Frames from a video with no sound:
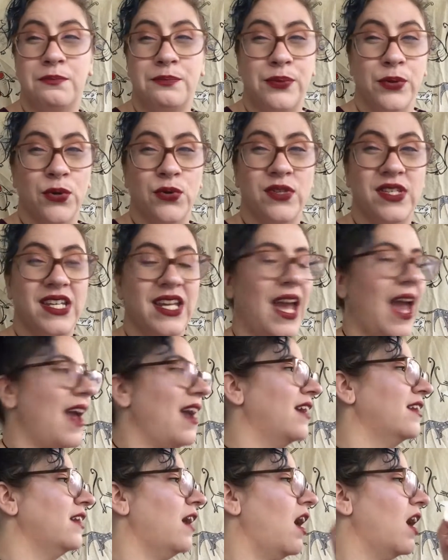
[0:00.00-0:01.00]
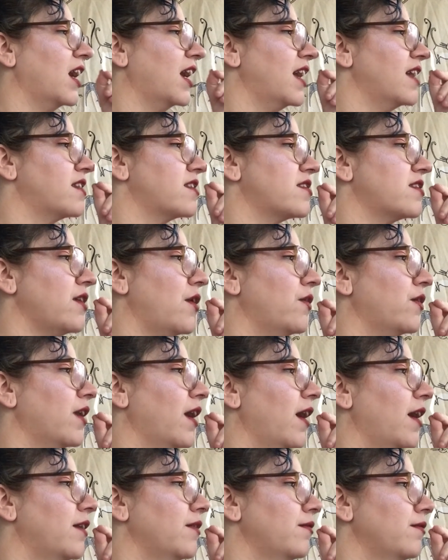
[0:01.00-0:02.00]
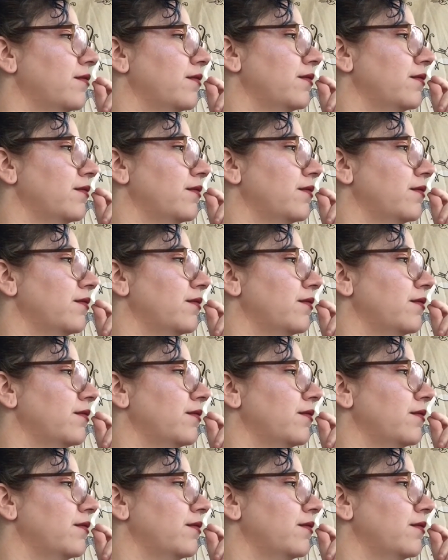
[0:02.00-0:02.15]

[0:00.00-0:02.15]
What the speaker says: boozy eggnog. It's so good.